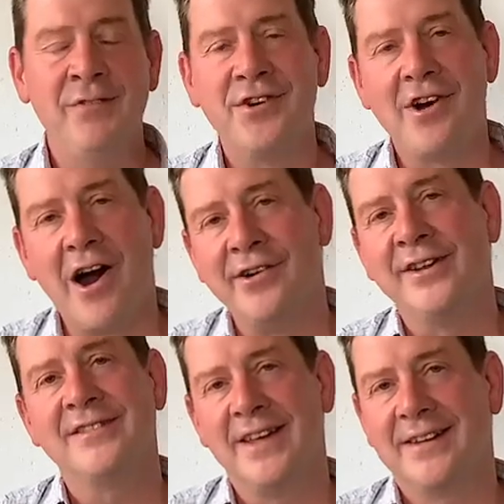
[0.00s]
if there are
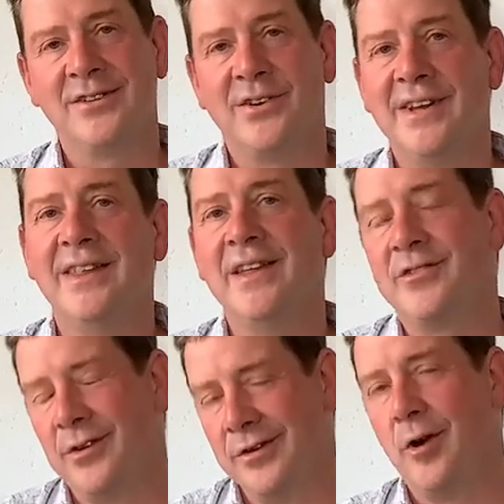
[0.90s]
insects on it, they've
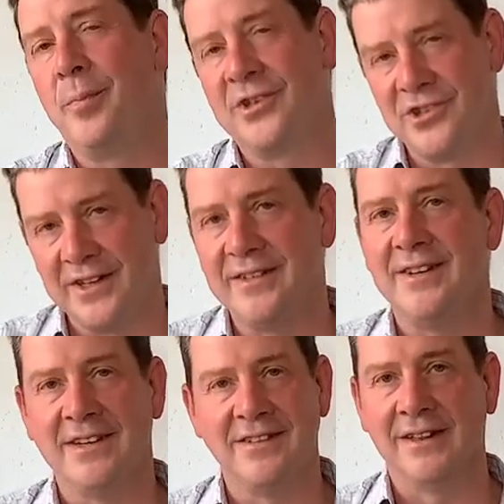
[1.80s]
got the
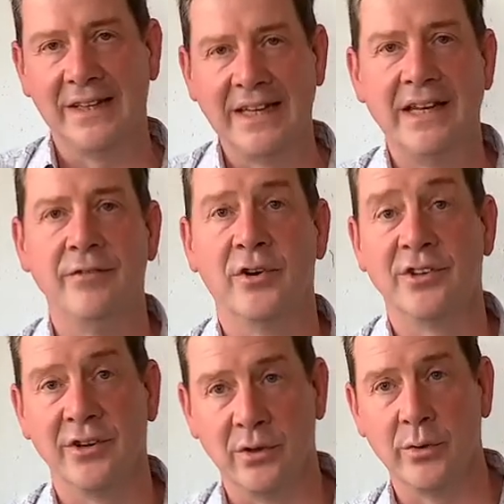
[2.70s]
opportunity to leave or
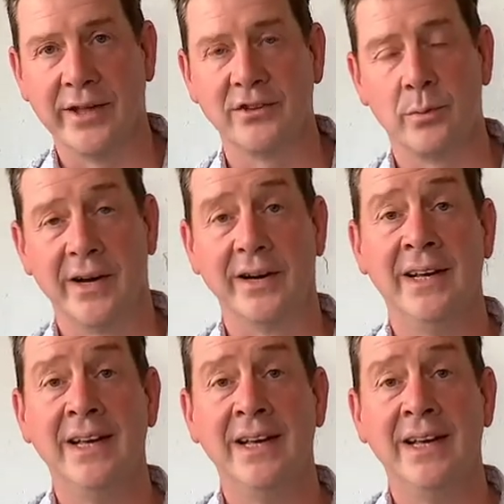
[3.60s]
to go elsewhere.